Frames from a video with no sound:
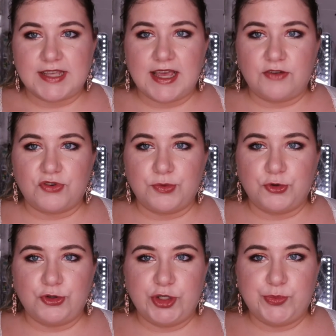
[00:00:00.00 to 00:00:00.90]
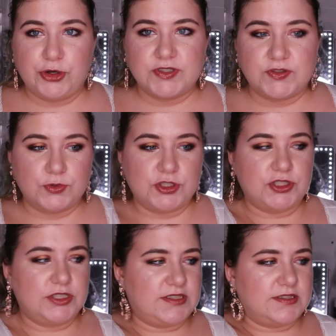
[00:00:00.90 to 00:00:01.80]
I have from Goodie Box,
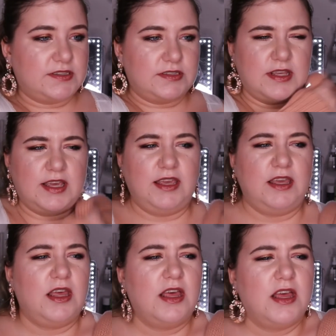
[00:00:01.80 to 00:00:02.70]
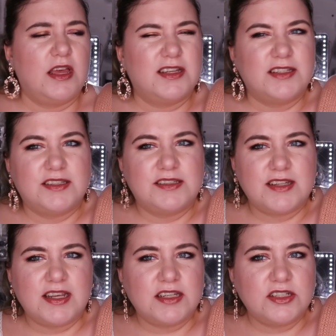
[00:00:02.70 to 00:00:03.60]
which is a
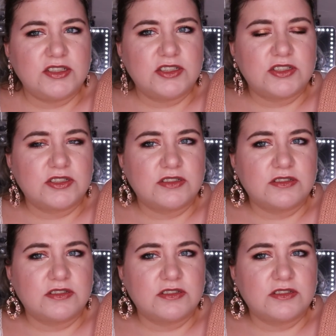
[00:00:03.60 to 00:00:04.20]
Danish